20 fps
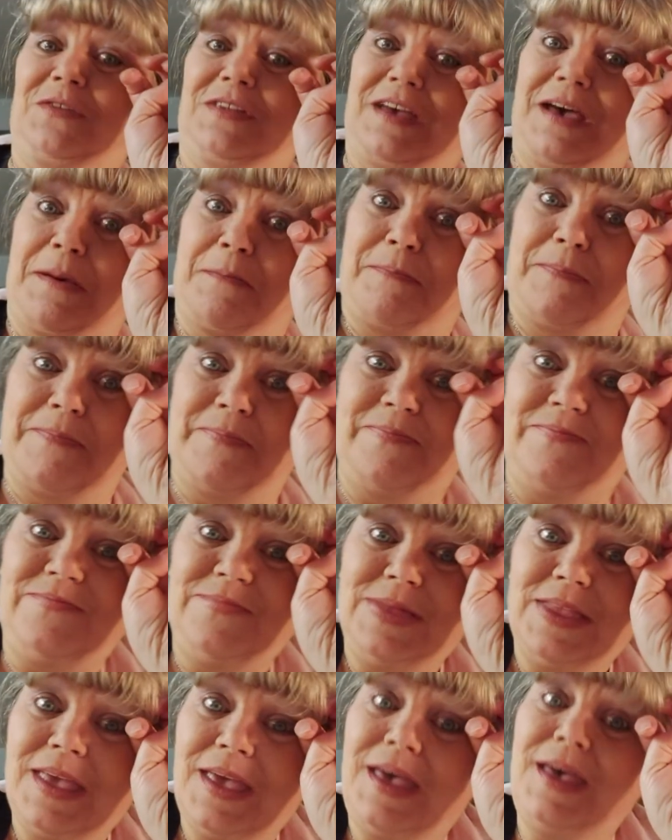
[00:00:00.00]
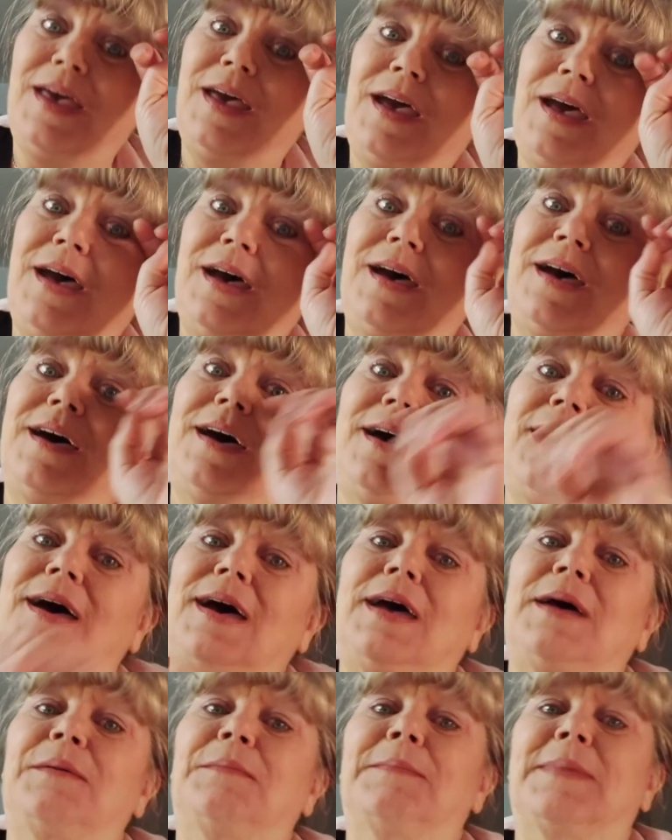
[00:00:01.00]
up.
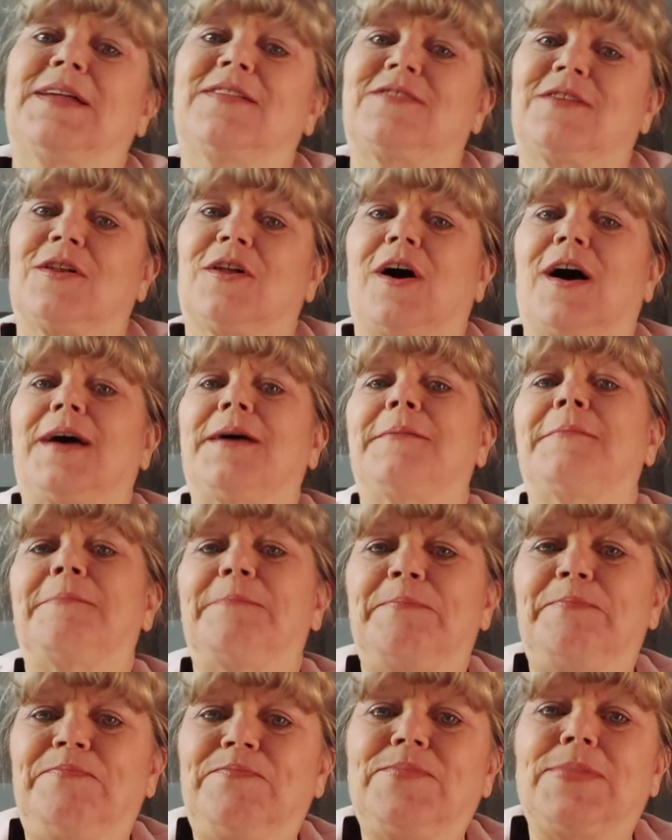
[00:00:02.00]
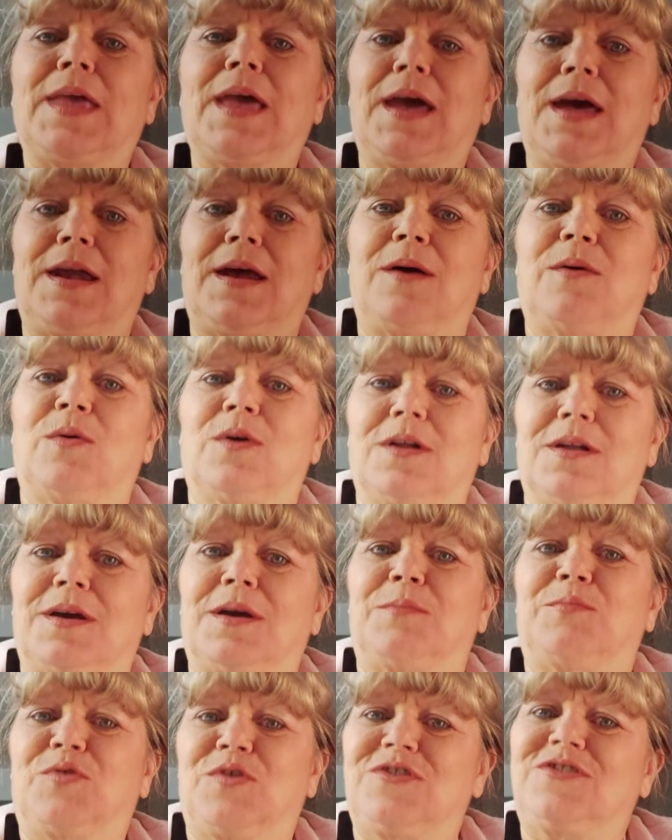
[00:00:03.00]
It means a lot, and I really
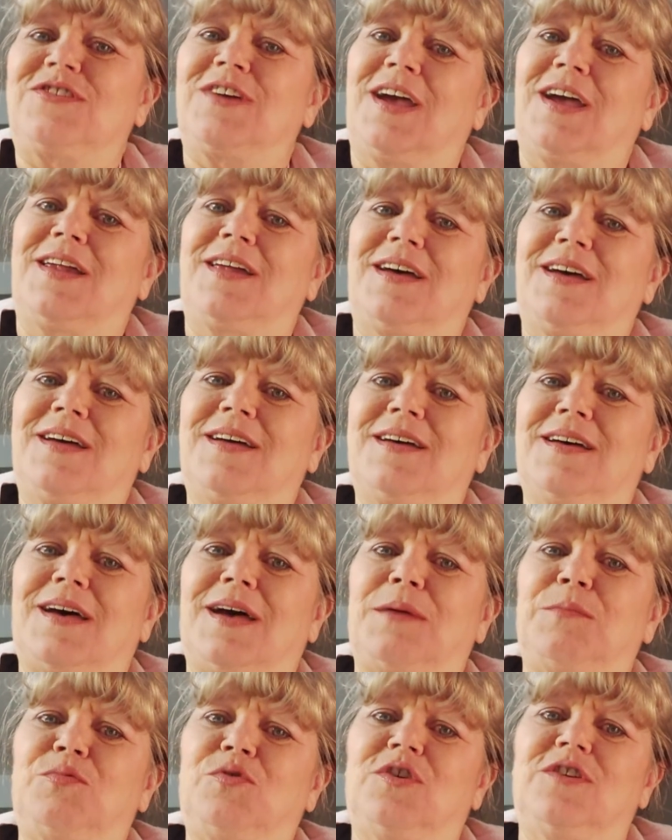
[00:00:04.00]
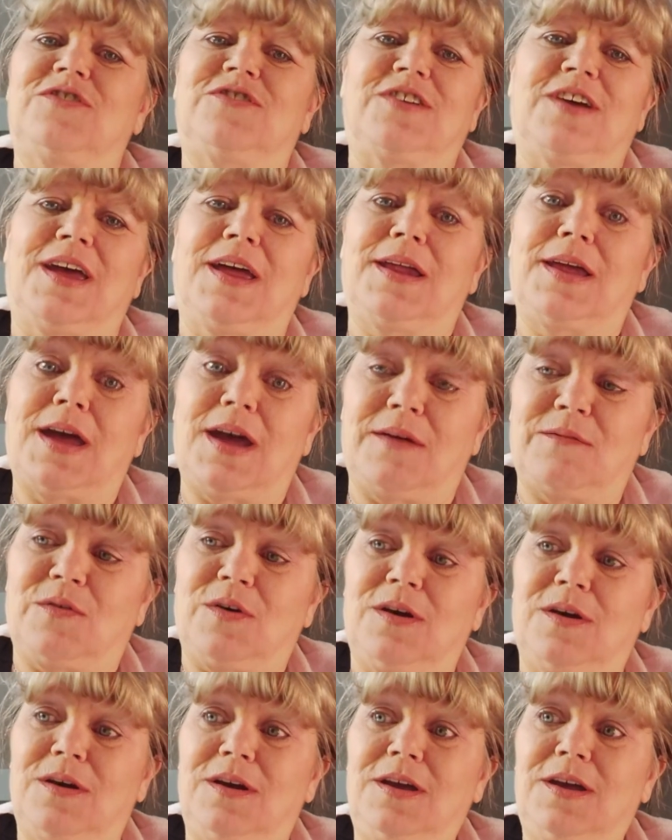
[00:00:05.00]
appreciate it. I appreciate
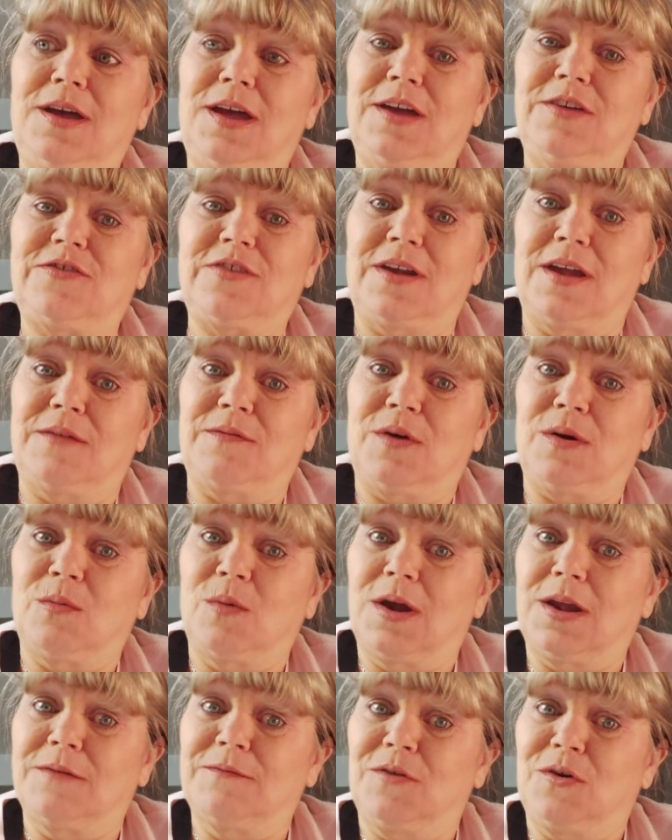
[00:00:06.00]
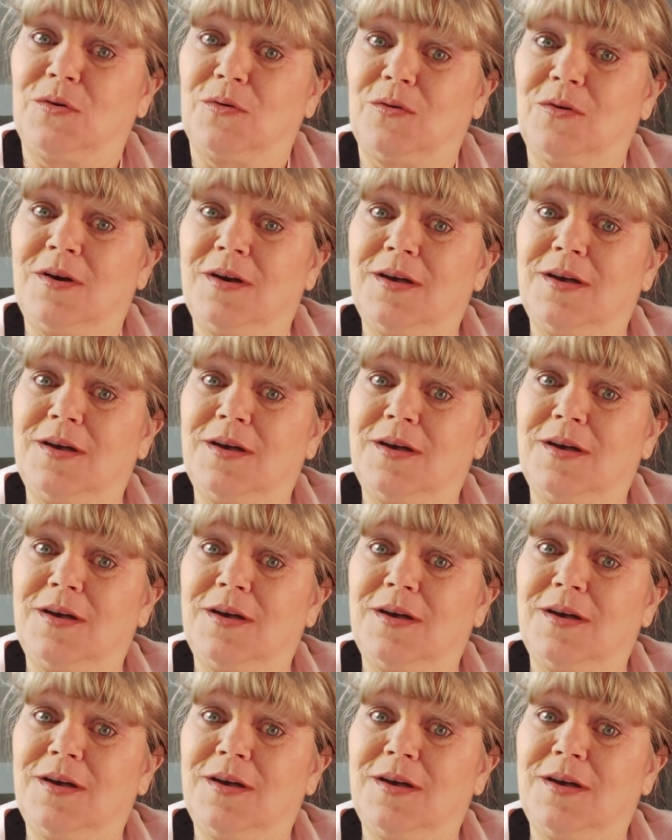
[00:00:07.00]
each and every one of you.